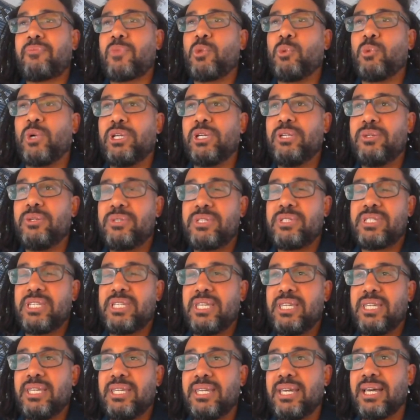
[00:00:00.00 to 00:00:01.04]
what you
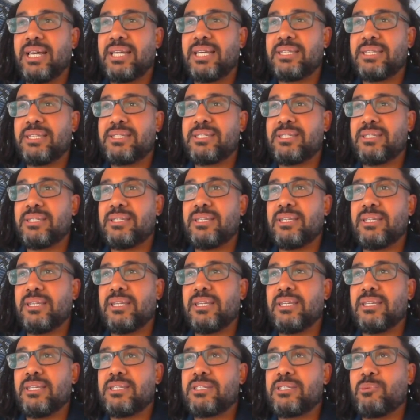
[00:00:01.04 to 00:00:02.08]
see as
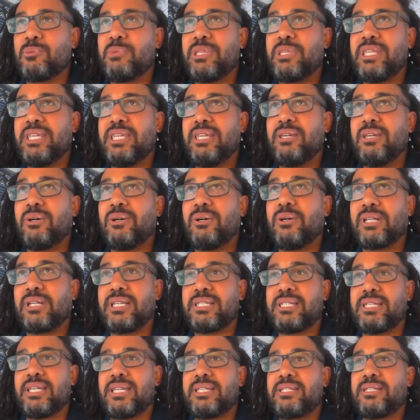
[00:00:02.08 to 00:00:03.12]
some of the
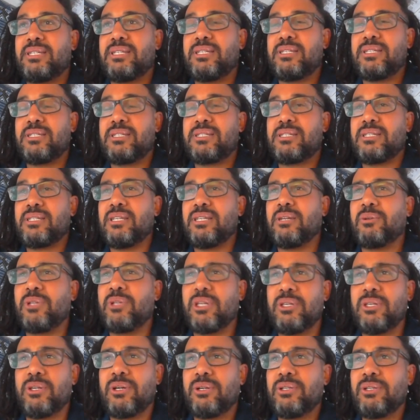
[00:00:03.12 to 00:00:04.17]
organizations,
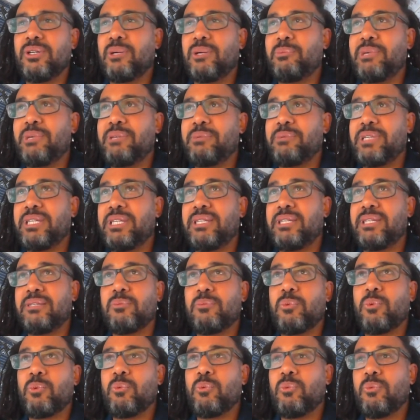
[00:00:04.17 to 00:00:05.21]
you're maybe
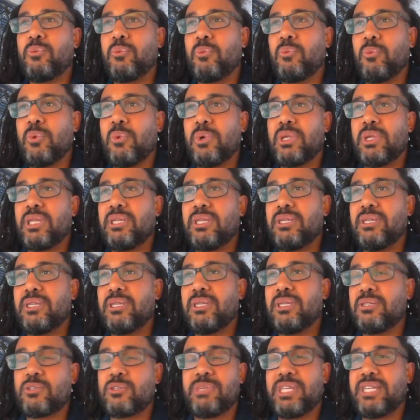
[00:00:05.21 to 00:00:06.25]

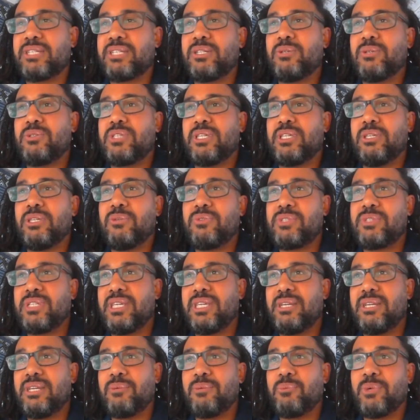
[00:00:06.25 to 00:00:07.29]
some of the issues that you've
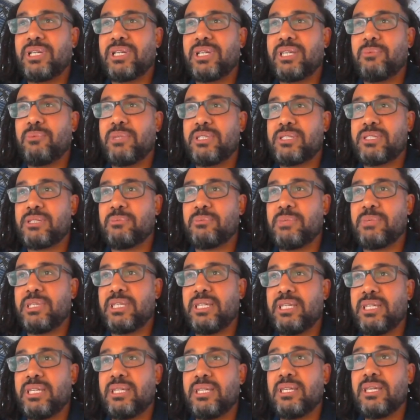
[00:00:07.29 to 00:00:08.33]
seen in working with some of
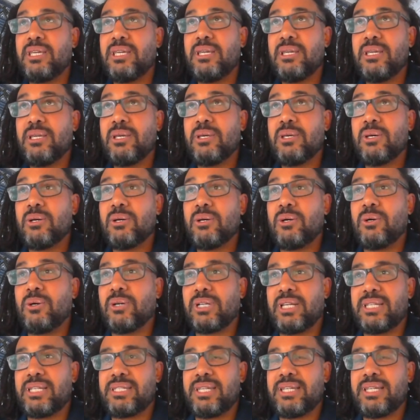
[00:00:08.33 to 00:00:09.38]
the
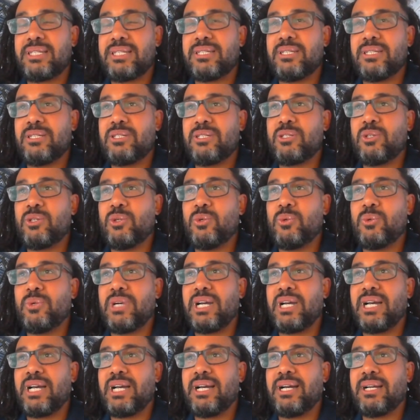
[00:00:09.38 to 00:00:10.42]
organizations who
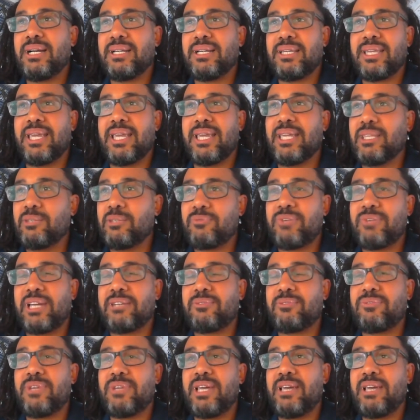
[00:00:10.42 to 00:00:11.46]
are getting
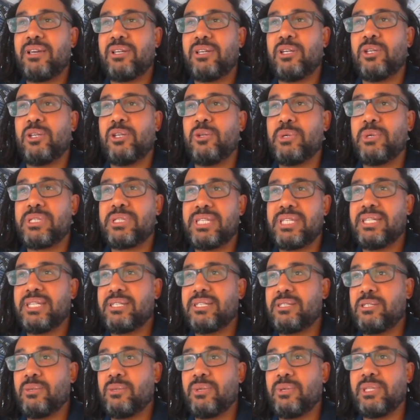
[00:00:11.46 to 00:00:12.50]
and who are seen
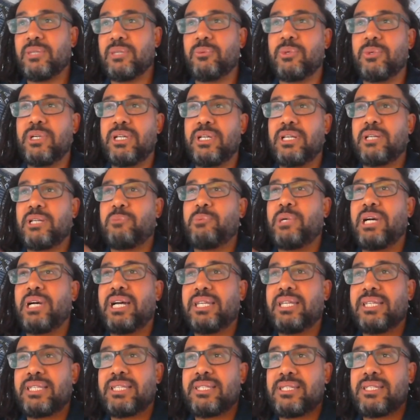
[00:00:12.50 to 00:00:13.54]
as doing the work,
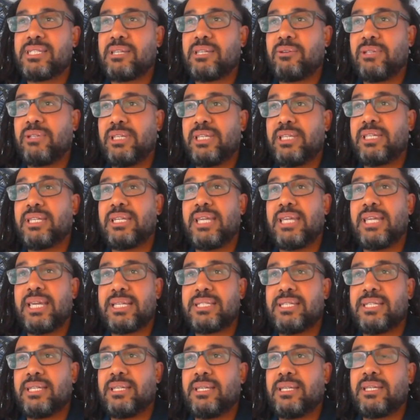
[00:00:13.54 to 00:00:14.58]
aren't necessarily
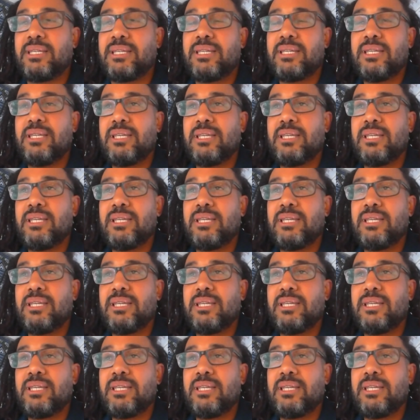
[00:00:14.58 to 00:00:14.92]
connecting.